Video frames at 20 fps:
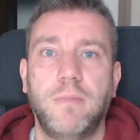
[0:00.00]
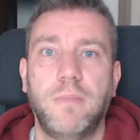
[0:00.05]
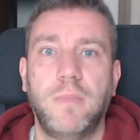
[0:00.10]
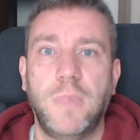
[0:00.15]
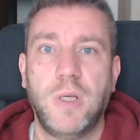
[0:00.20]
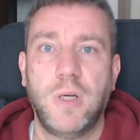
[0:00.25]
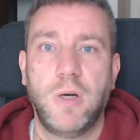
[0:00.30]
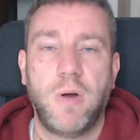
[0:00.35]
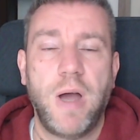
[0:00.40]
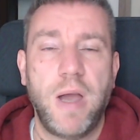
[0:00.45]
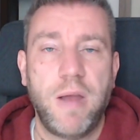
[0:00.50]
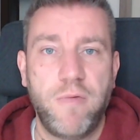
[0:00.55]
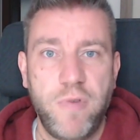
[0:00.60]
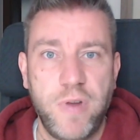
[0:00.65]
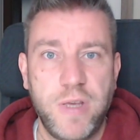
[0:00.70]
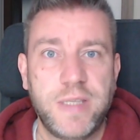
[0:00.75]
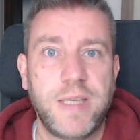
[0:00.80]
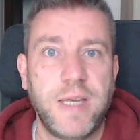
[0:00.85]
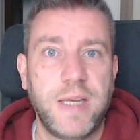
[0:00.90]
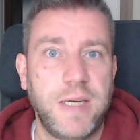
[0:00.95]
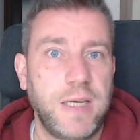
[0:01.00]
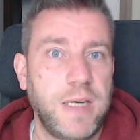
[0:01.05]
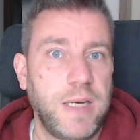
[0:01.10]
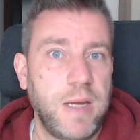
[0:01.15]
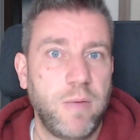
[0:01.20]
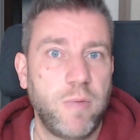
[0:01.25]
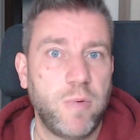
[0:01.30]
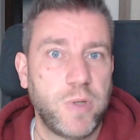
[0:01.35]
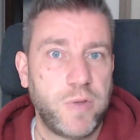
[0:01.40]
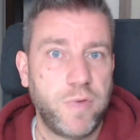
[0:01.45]
reset it, it
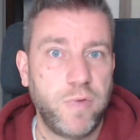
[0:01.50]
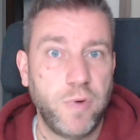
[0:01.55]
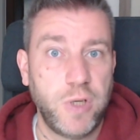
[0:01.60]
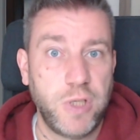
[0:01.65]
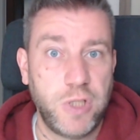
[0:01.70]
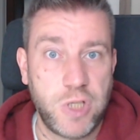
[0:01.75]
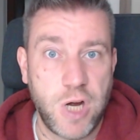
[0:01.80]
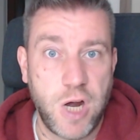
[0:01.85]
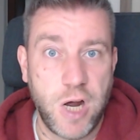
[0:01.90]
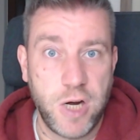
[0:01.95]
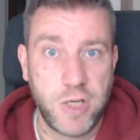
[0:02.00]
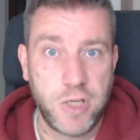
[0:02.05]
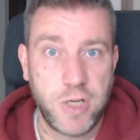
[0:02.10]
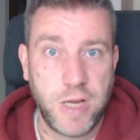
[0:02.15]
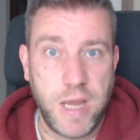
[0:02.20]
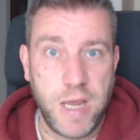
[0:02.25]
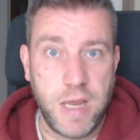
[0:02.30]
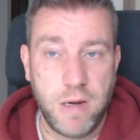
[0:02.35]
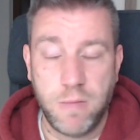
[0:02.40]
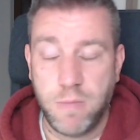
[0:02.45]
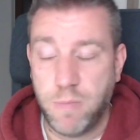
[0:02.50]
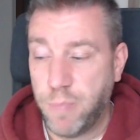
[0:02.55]
was fully charged again.